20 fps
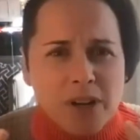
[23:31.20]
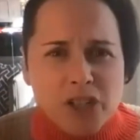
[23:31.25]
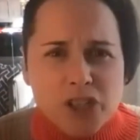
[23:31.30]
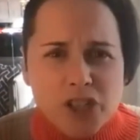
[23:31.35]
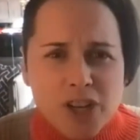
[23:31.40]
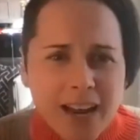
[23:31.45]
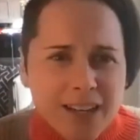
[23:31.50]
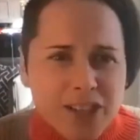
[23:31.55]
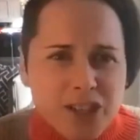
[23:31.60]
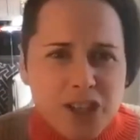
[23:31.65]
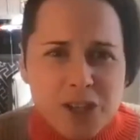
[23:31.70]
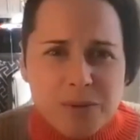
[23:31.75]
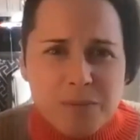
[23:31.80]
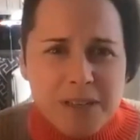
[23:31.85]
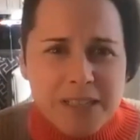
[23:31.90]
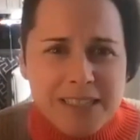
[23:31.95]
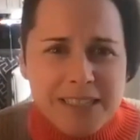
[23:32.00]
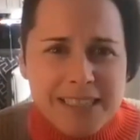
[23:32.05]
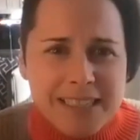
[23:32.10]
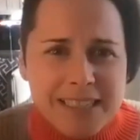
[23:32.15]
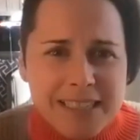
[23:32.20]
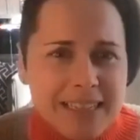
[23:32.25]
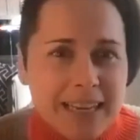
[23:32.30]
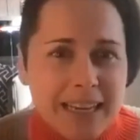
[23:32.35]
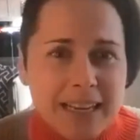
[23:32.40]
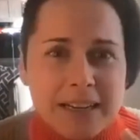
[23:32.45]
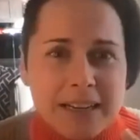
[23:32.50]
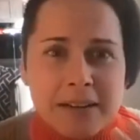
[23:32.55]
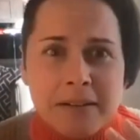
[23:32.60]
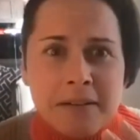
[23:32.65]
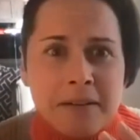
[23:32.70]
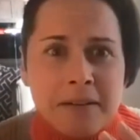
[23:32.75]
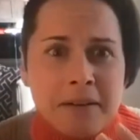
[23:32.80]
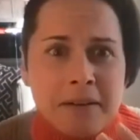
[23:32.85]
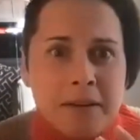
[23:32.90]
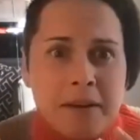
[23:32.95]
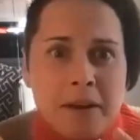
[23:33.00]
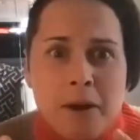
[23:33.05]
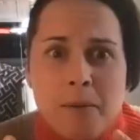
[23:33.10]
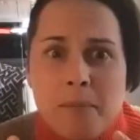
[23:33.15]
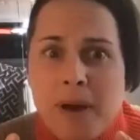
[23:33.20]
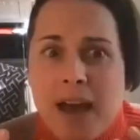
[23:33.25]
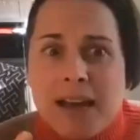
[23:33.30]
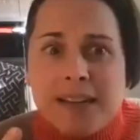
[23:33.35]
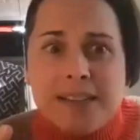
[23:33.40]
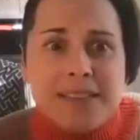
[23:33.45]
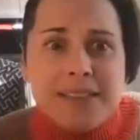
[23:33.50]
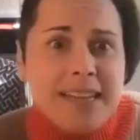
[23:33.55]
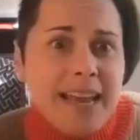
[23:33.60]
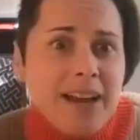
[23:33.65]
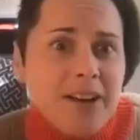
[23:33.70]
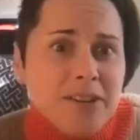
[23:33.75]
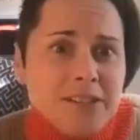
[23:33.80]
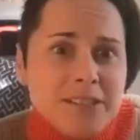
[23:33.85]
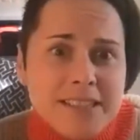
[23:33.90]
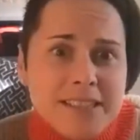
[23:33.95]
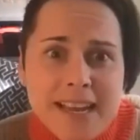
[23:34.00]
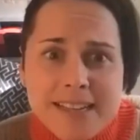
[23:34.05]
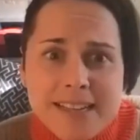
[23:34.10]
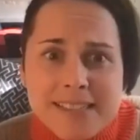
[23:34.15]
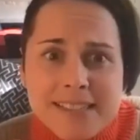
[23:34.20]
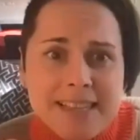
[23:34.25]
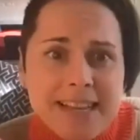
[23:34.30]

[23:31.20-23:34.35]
but ChatGPT can pass the LSATs,